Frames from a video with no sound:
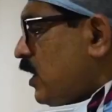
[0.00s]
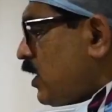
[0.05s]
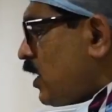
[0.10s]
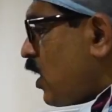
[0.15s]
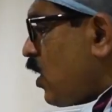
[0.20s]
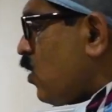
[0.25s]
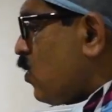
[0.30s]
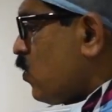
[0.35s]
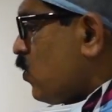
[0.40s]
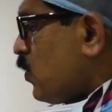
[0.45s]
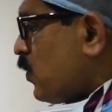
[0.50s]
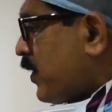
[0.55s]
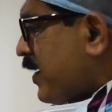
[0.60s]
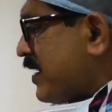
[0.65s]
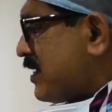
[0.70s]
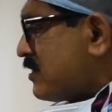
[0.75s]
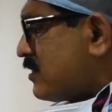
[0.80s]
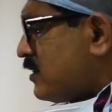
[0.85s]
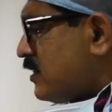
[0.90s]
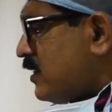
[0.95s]
Now you
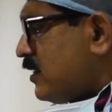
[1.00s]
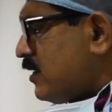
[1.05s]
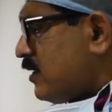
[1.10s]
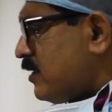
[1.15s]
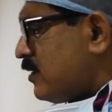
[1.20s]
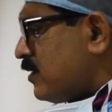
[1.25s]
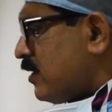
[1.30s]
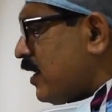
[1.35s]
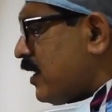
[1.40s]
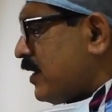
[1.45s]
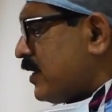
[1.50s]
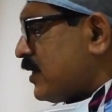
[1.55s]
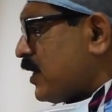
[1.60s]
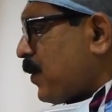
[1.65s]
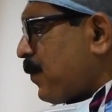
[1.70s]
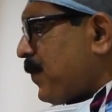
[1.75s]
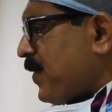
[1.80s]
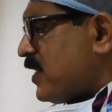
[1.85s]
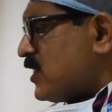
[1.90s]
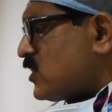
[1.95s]
can see
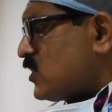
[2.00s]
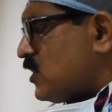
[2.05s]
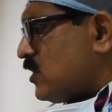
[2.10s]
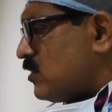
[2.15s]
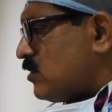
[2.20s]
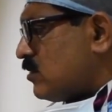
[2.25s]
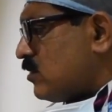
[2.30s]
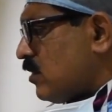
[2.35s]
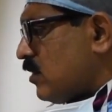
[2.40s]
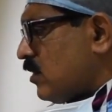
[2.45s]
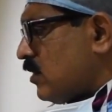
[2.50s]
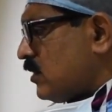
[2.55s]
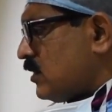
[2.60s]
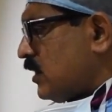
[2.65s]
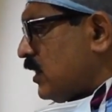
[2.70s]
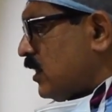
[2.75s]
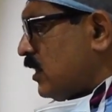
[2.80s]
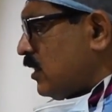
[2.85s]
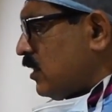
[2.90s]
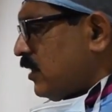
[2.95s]
another patient,
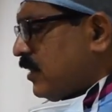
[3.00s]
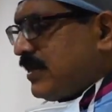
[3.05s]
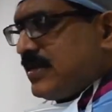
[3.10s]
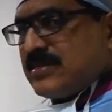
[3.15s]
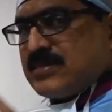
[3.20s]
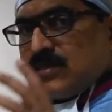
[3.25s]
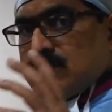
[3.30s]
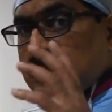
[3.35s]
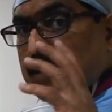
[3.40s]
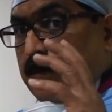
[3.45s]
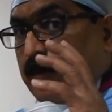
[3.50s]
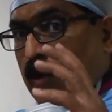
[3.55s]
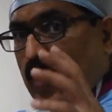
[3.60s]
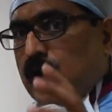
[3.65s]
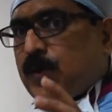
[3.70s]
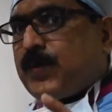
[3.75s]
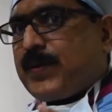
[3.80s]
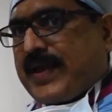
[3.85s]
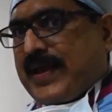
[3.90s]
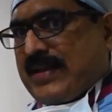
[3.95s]
the
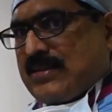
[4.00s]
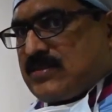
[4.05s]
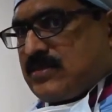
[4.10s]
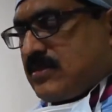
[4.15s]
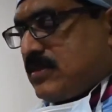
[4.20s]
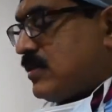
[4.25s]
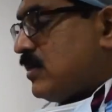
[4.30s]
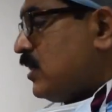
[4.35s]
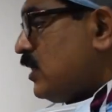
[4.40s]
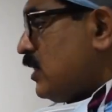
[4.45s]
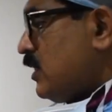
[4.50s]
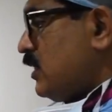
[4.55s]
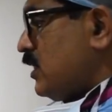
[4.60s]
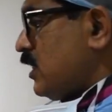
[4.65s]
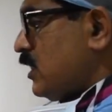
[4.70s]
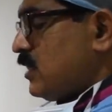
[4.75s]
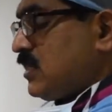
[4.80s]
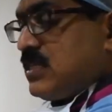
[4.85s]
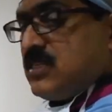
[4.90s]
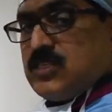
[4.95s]
block you can see.
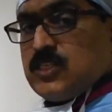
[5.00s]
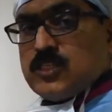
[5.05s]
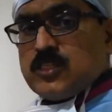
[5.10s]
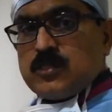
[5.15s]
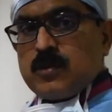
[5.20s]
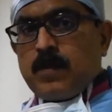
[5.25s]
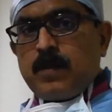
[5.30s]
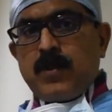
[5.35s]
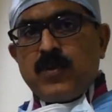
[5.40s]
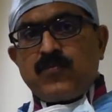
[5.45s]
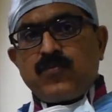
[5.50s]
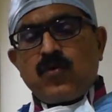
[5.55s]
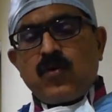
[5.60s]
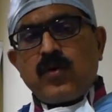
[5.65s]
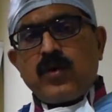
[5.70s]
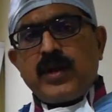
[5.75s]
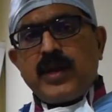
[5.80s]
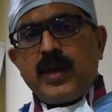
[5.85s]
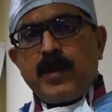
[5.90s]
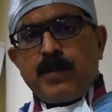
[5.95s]
Here, this is
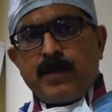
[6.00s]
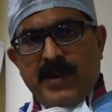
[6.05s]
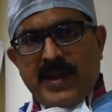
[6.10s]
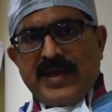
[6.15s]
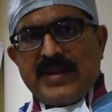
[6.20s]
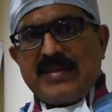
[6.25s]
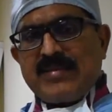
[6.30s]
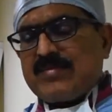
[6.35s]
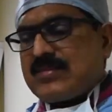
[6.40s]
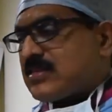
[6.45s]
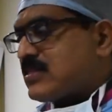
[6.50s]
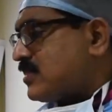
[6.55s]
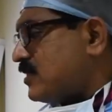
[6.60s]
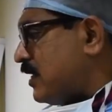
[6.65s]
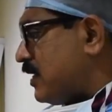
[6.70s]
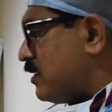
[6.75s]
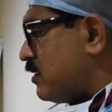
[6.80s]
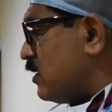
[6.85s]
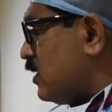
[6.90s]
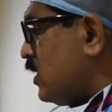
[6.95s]
before implanting the
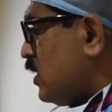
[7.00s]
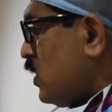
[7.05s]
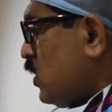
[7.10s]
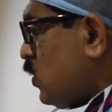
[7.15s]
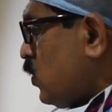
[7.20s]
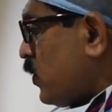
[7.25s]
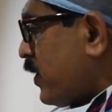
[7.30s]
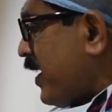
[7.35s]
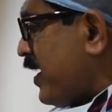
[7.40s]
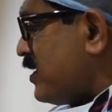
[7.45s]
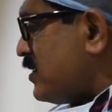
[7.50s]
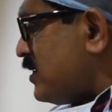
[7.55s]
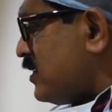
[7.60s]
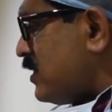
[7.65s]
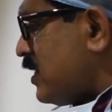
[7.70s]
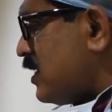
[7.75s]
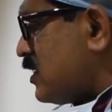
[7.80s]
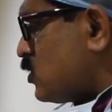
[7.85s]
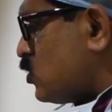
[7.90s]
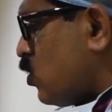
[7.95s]
stent. You can
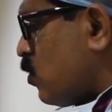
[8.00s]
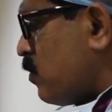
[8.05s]
see there is